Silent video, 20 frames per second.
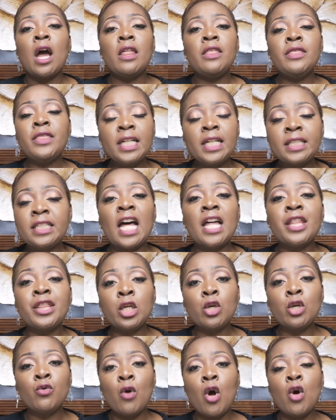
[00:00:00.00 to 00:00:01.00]
There's
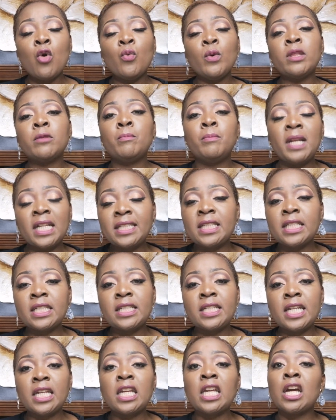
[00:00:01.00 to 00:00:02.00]
nothing wrong with Blessing
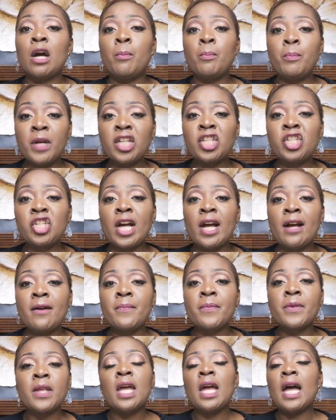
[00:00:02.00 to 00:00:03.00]
taking a picture.
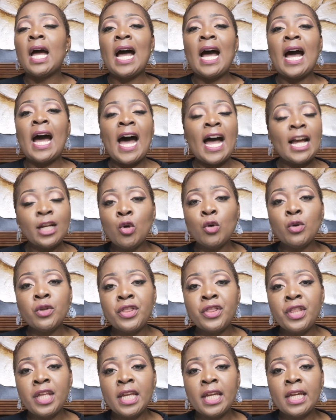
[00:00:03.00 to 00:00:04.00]
I
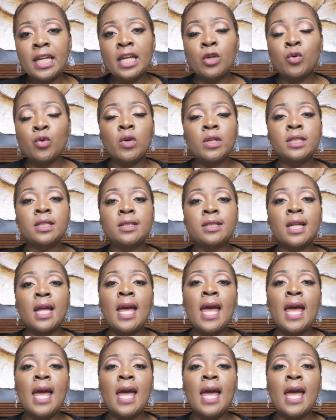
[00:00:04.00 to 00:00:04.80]
don't think it was